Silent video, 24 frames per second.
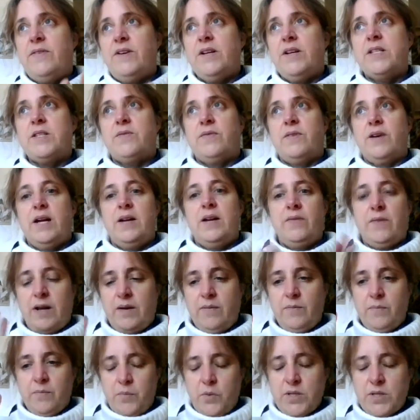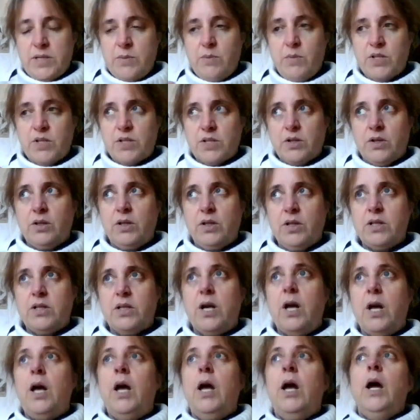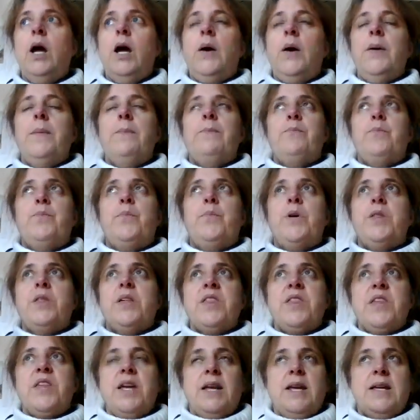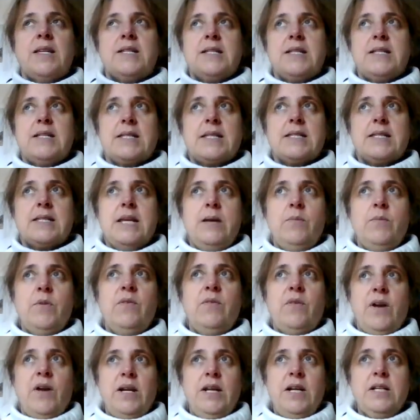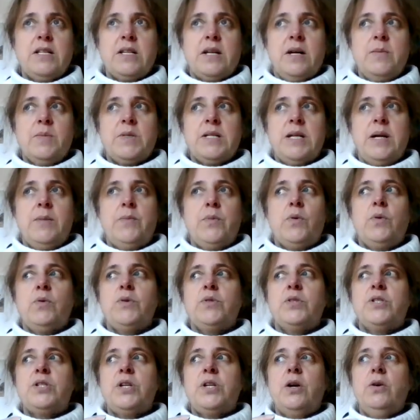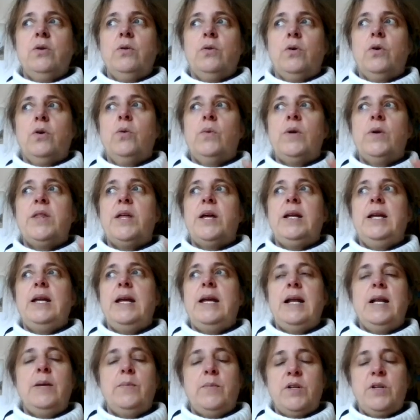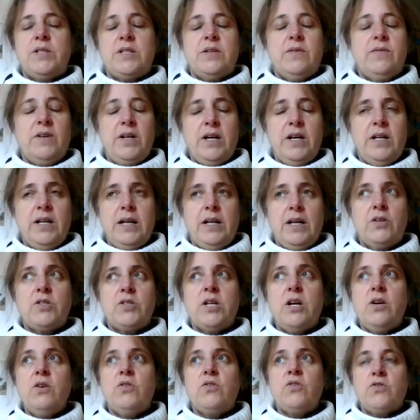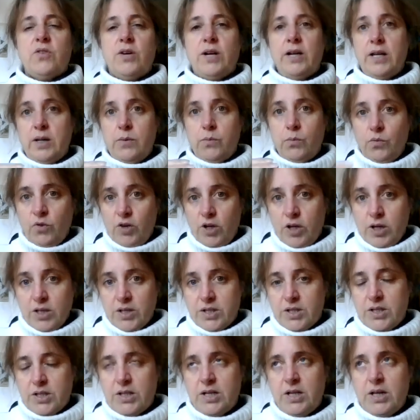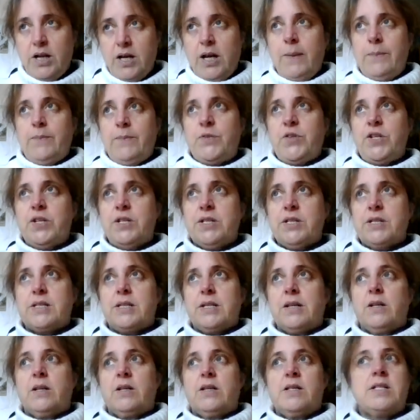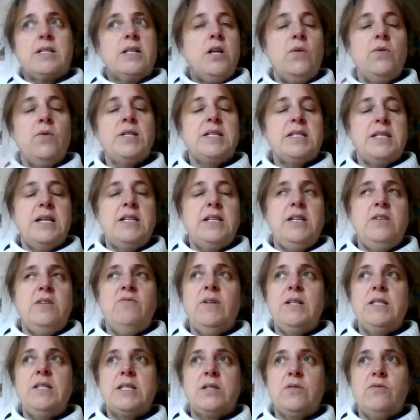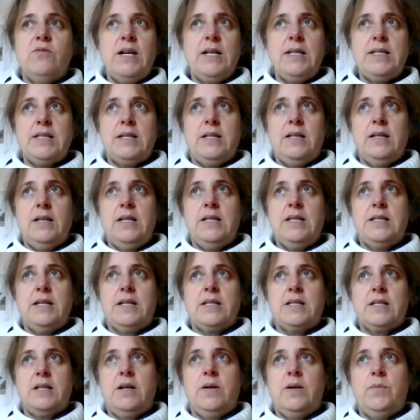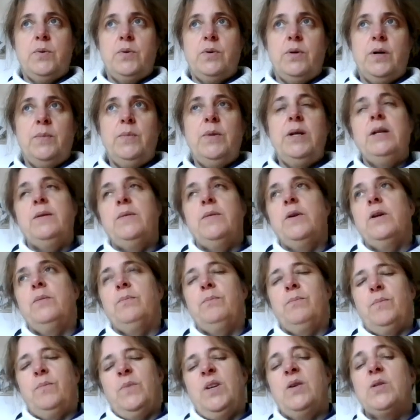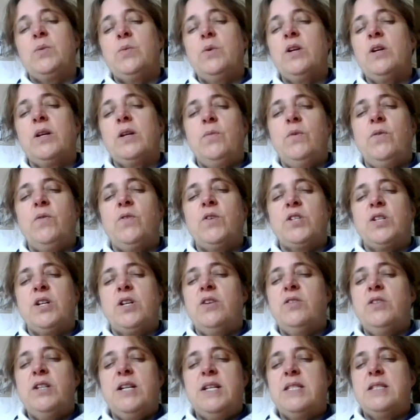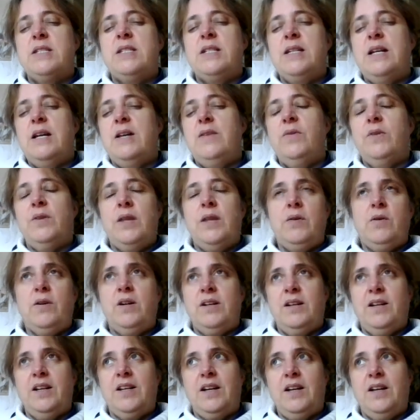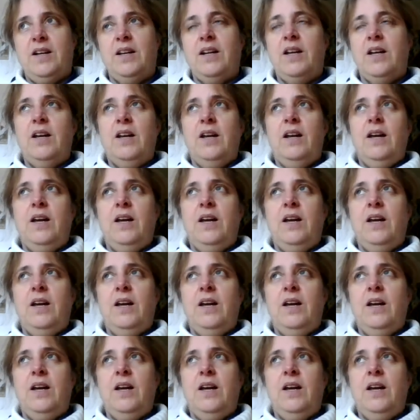first 5 I've pretty much conquered. But the thing is, it's the same with any times table, or with any element of learning, don't try and rush. Just slow and steady wins the race in this example. I mean, I was working with a child yesterday and they were kind of going,